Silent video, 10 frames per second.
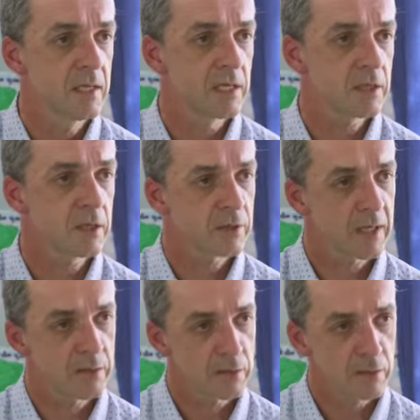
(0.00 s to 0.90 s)
It's not
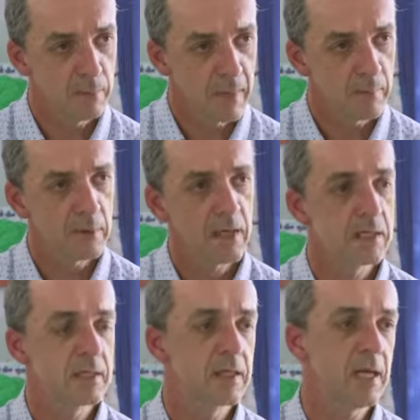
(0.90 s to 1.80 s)
trying to
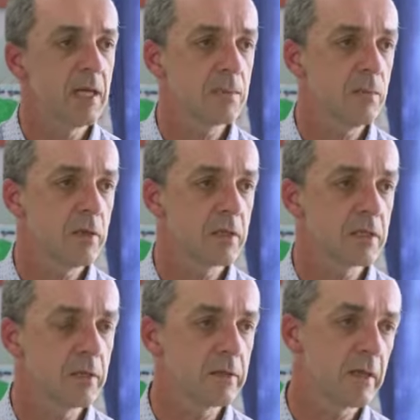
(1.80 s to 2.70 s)
memorize the textbook,
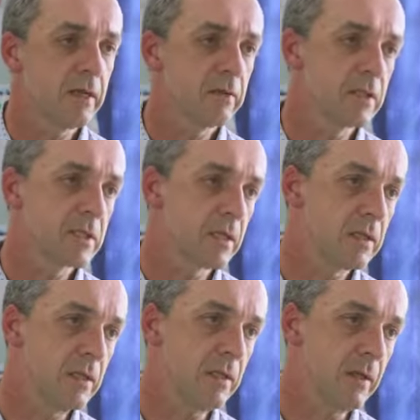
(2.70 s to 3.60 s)
it's not trying to
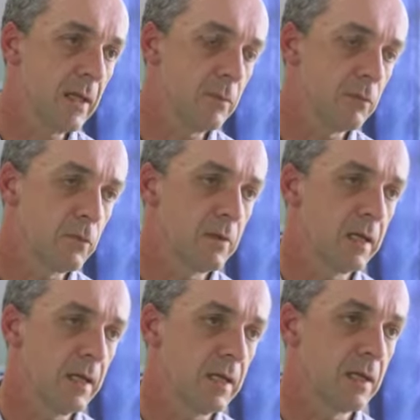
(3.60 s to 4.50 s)
study the night before
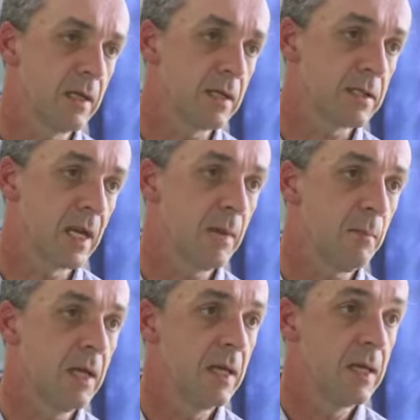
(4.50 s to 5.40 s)
an exam.
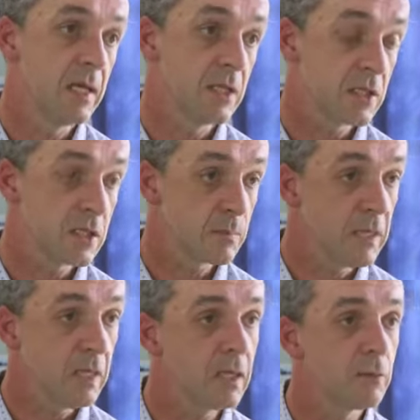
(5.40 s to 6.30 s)
It's just
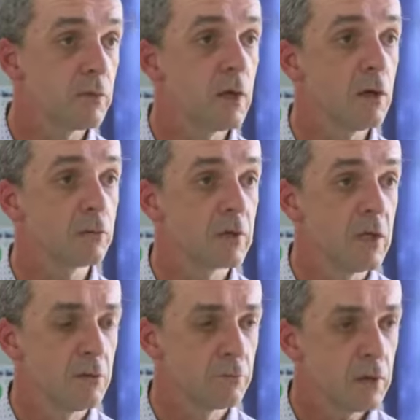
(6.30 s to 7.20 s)
being involved,
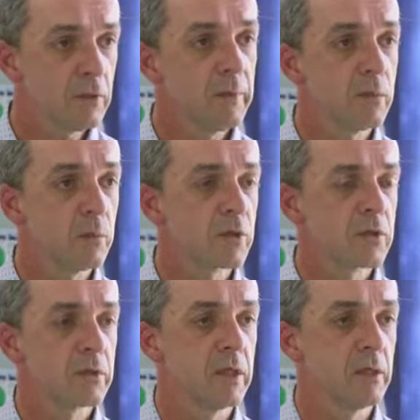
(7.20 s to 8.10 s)
following what's
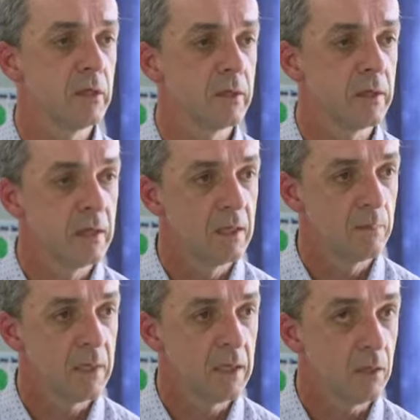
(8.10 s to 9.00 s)
going on,
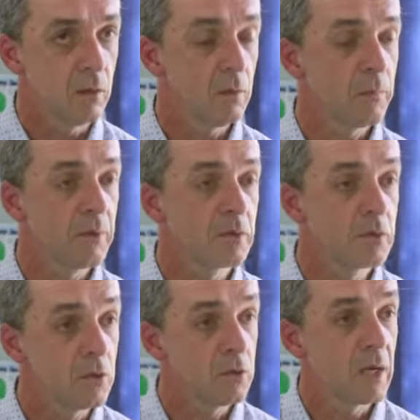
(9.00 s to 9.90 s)
being open to
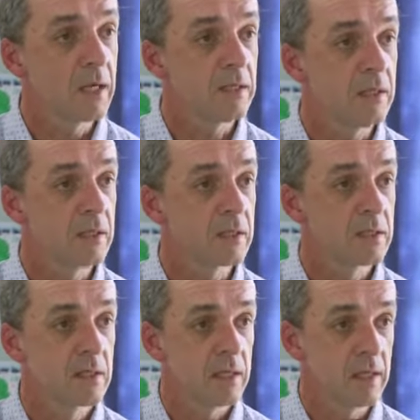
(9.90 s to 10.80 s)
new
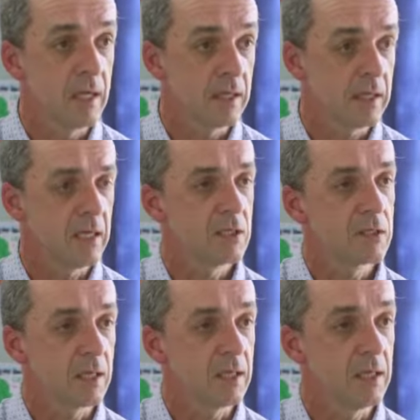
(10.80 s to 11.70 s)
ideas,
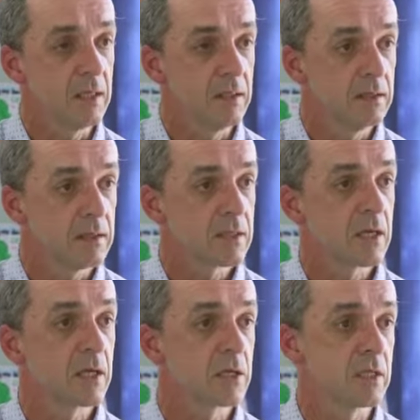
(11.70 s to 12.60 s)
engaging in
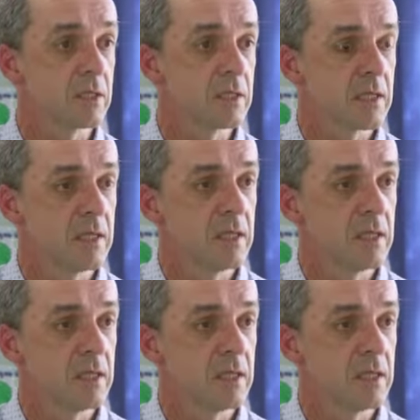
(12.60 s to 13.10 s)
discussions.